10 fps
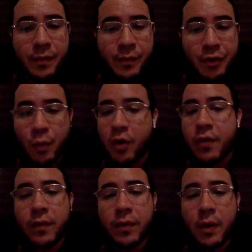
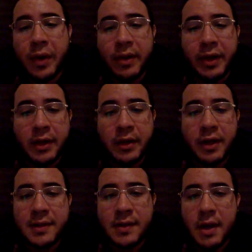workflow in
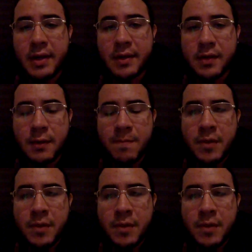data science.